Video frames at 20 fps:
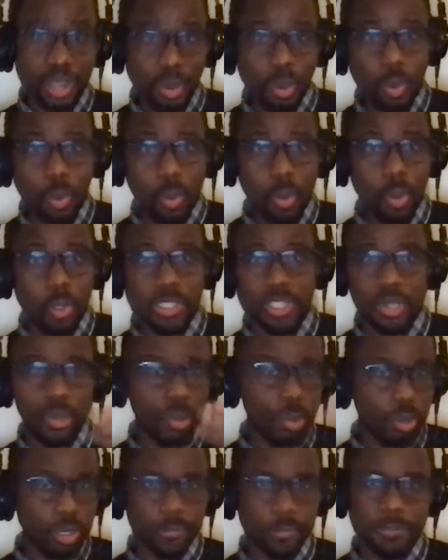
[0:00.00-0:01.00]
called
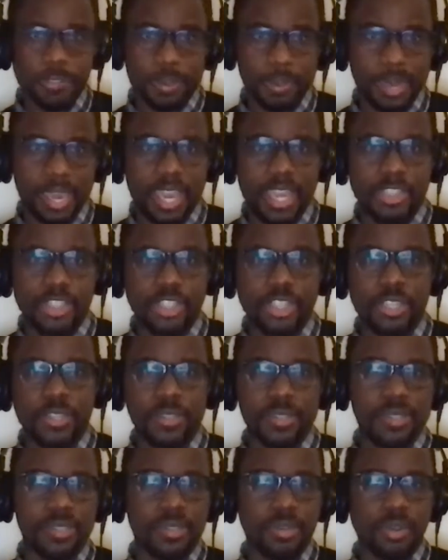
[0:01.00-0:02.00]
all of them
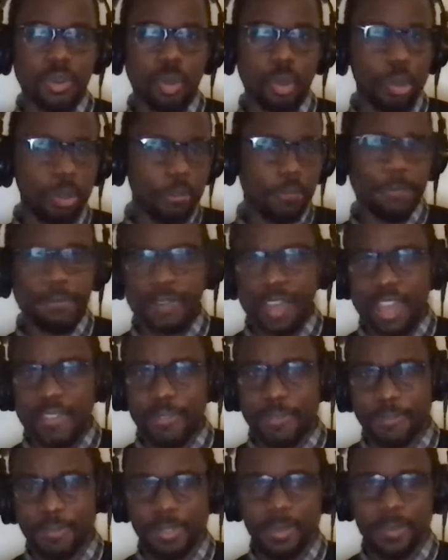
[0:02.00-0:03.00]
agents. All
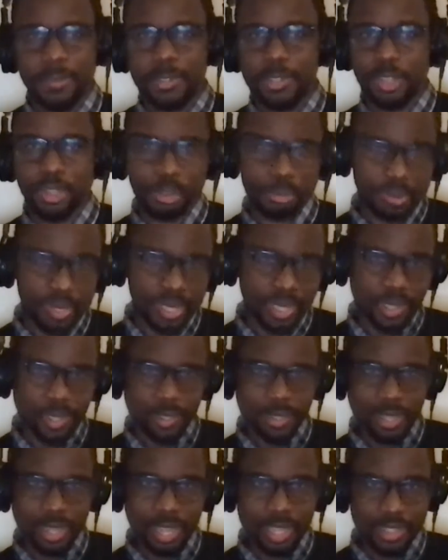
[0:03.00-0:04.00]
five of them told
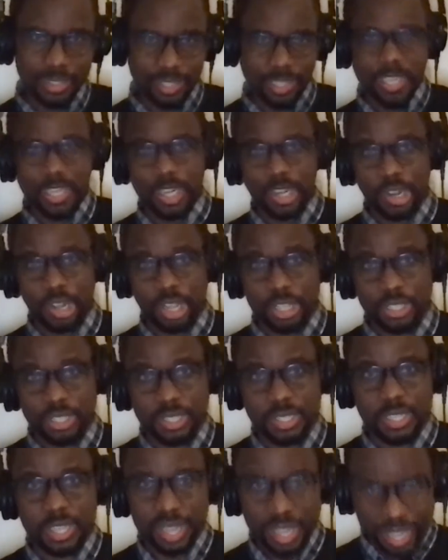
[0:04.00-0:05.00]
me uh, to get
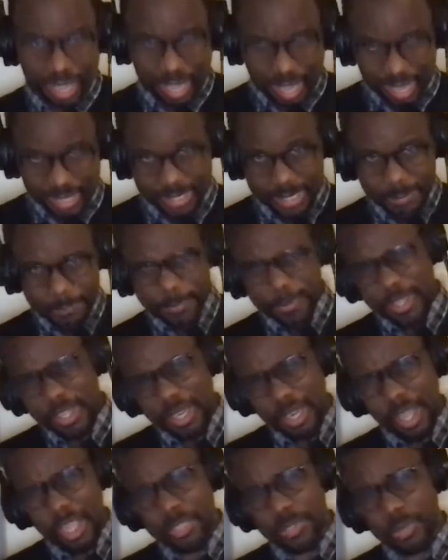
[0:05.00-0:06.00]
lost, except for the
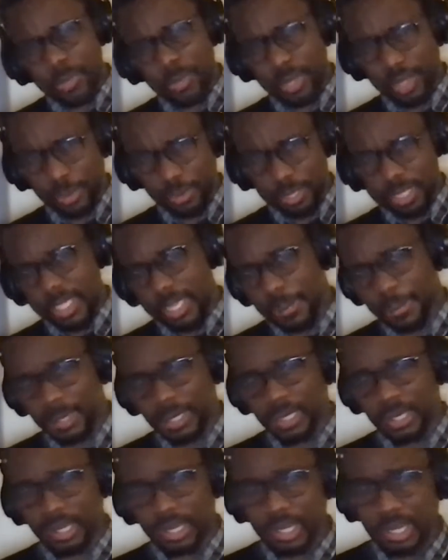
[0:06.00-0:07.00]
last one. The
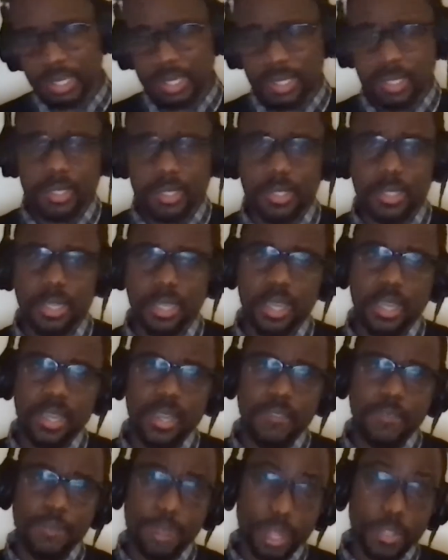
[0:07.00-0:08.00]
receptionist
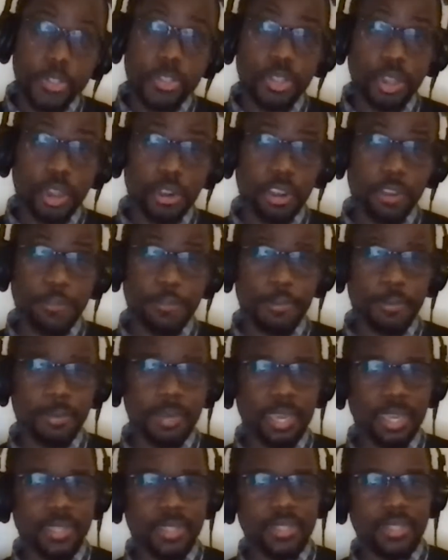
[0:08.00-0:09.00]
felt sorry for
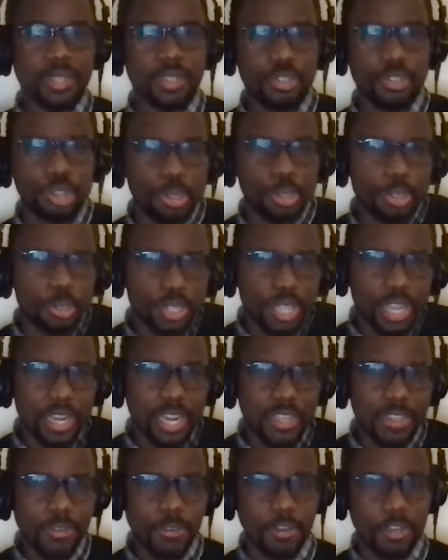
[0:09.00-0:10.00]
me and said, "You know, you
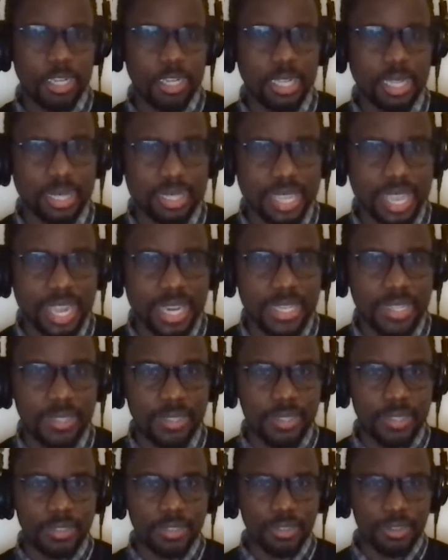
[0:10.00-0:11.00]
sound like you got a little
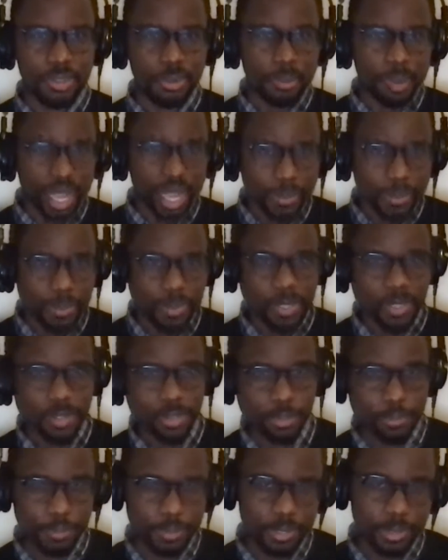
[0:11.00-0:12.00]
talent. You know, you might be
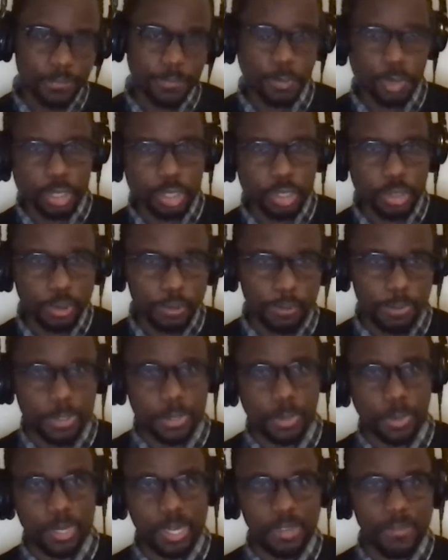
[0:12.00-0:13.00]
good for some
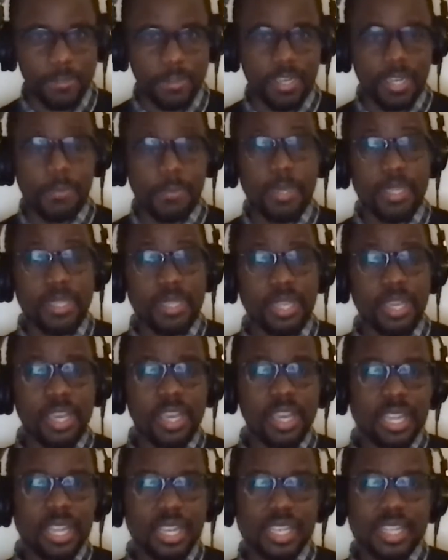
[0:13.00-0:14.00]
voiceovers or whatever. Let me,
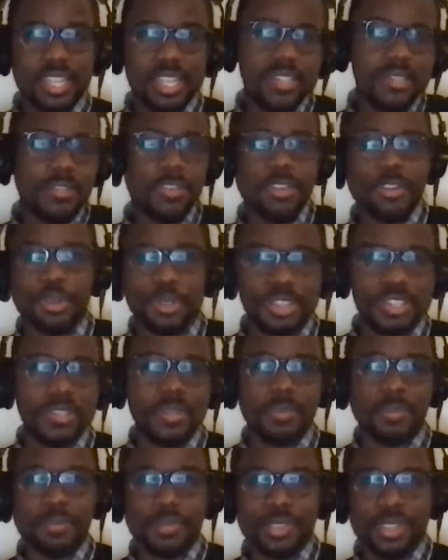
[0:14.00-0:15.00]
there, you know,
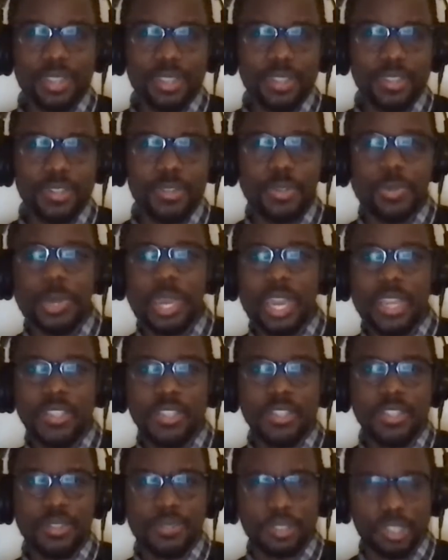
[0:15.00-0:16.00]
there's a there are two
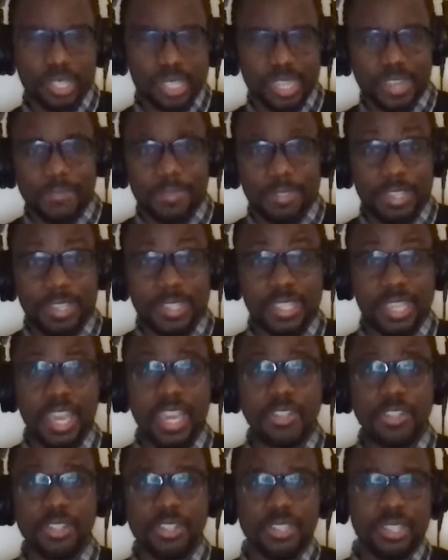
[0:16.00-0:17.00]
agents have just left this
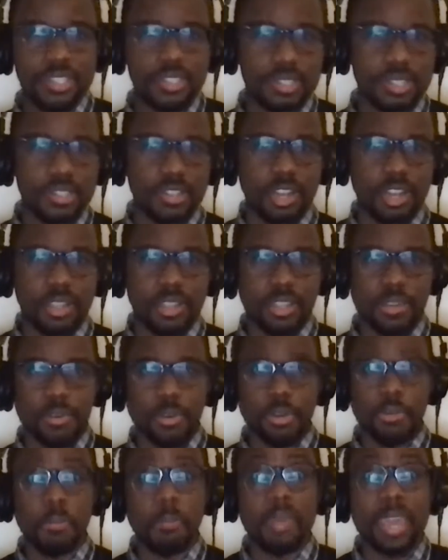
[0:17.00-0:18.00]
agency to start
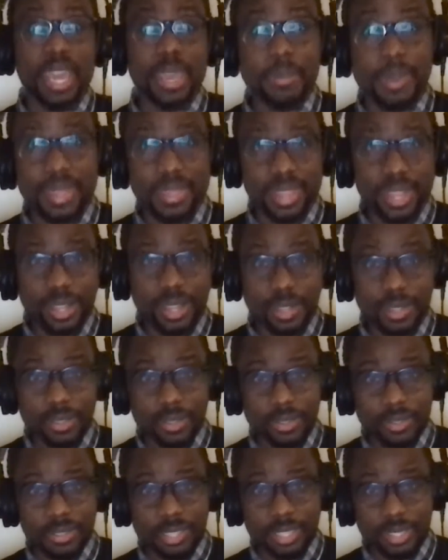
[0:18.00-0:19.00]
their own. Maybe
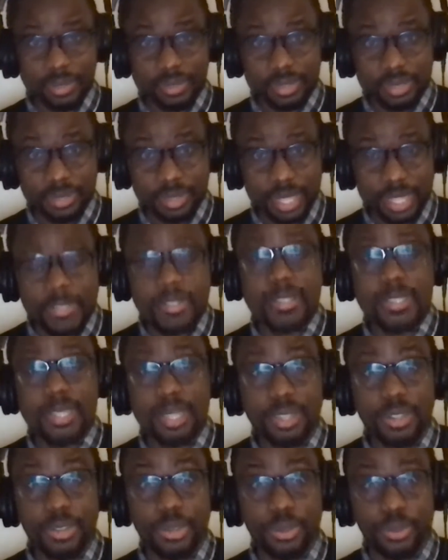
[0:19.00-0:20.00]
they'll they'll they'll mm.
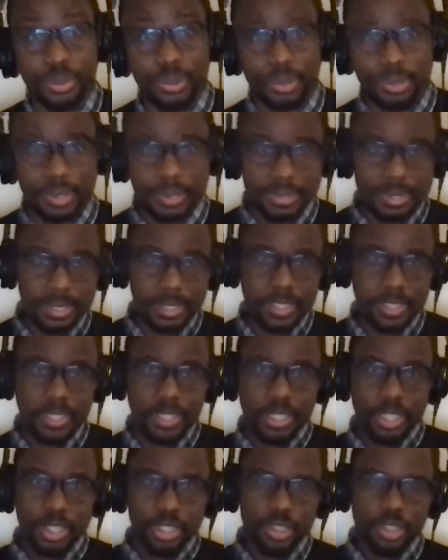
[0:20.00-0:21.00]
see you." Mm.
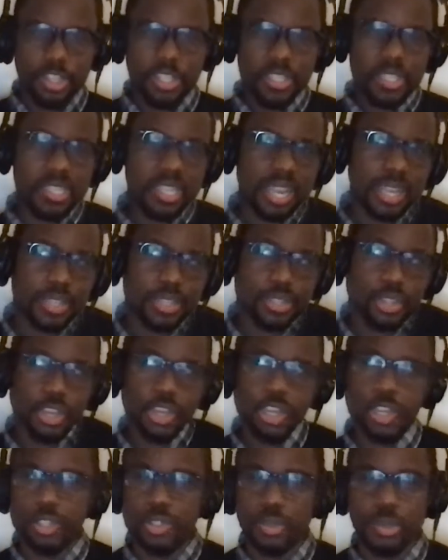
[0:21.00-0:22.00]
So this is like
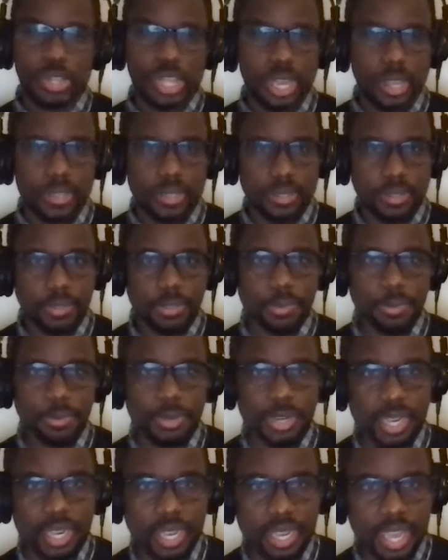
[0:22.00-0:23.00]
circa
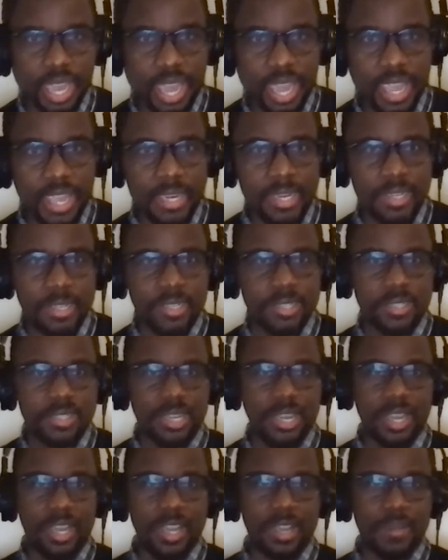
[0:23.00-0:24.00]
2003 and
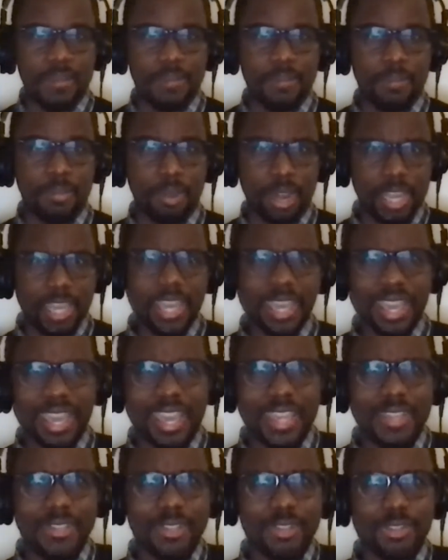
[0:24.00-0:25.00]
um, breaking
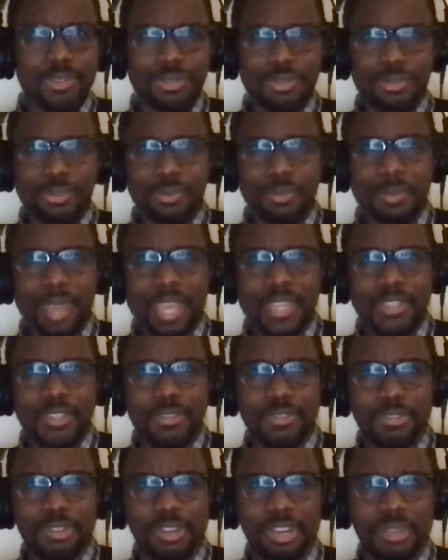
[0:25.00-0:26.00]
into
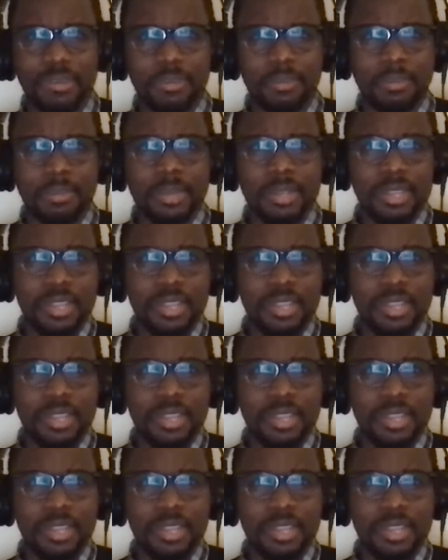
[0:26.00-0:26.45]
mainstream